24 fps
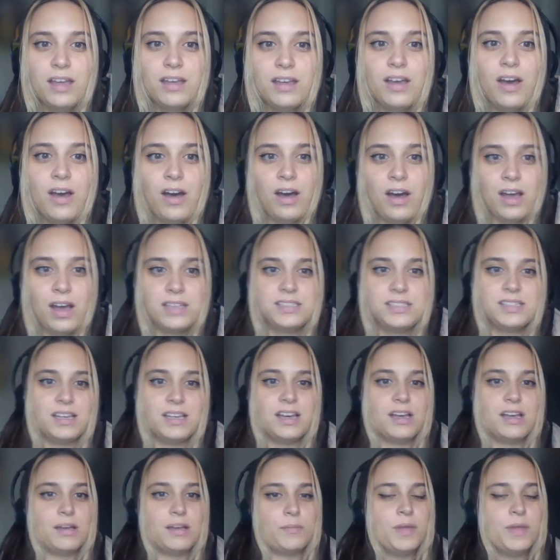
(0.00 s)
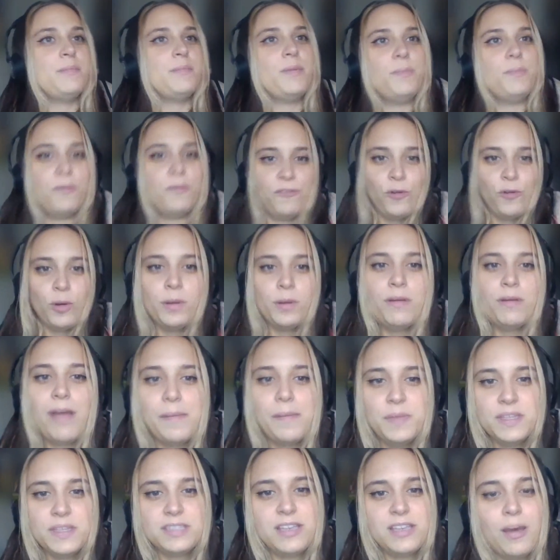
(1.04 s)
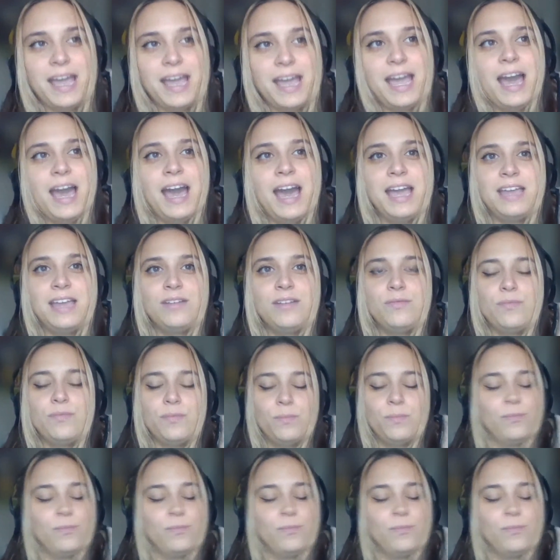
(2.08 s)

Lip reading: Awesome. Before we wrap this up, I